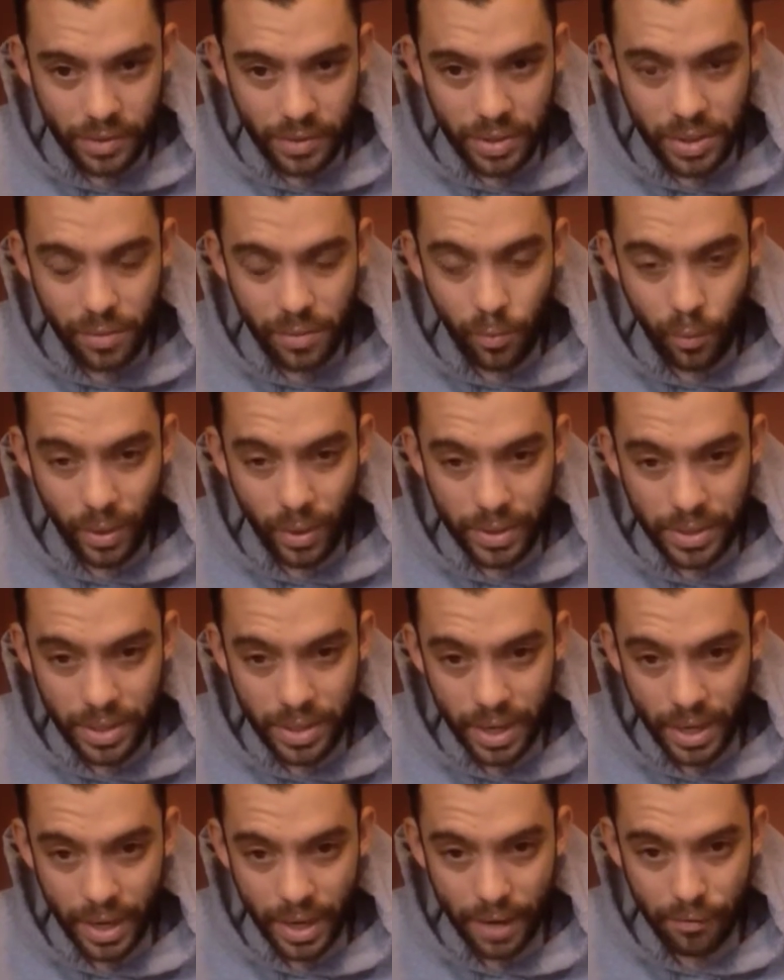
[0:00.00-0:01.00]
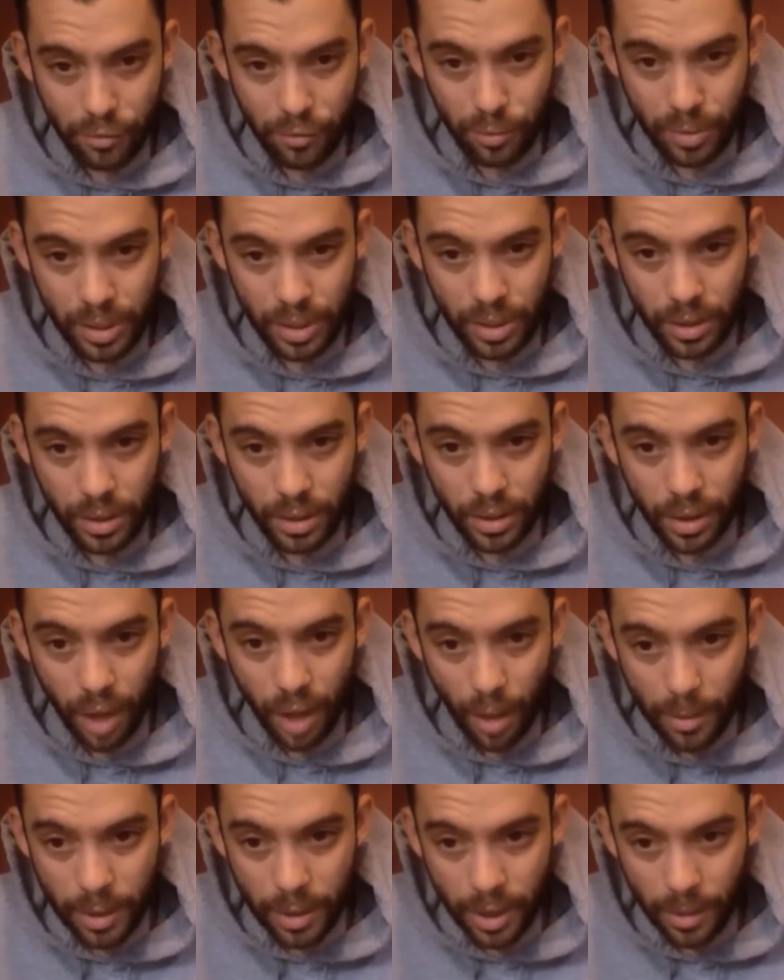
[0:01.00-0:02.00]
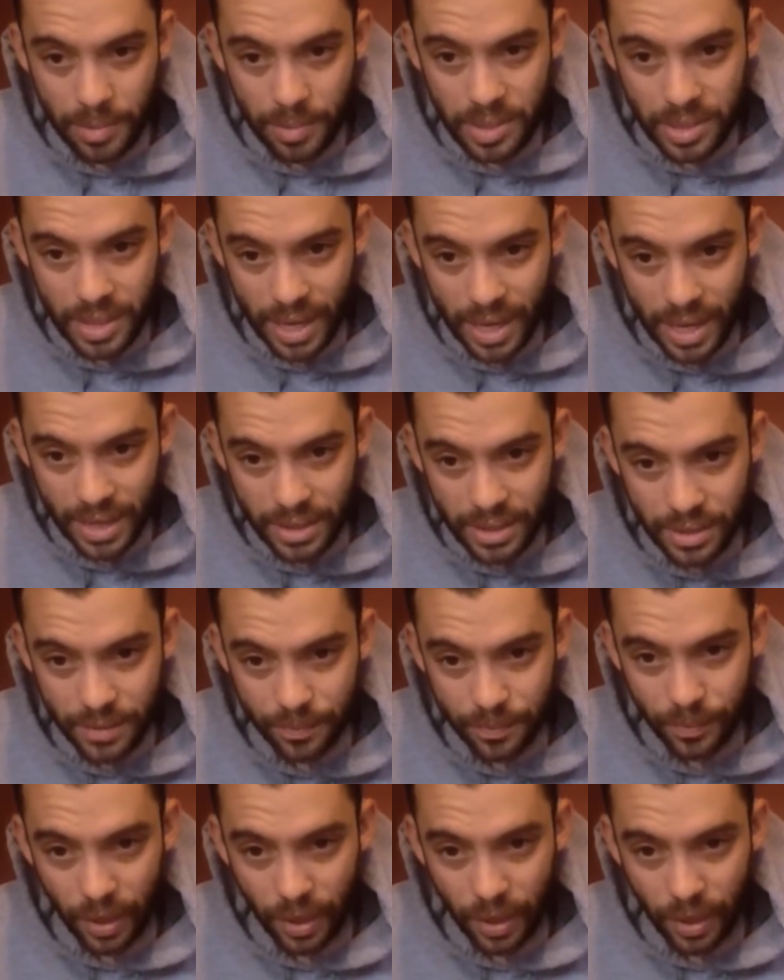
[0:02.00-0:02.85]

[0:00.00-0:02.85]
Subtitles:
the team Wednesday after becoming upset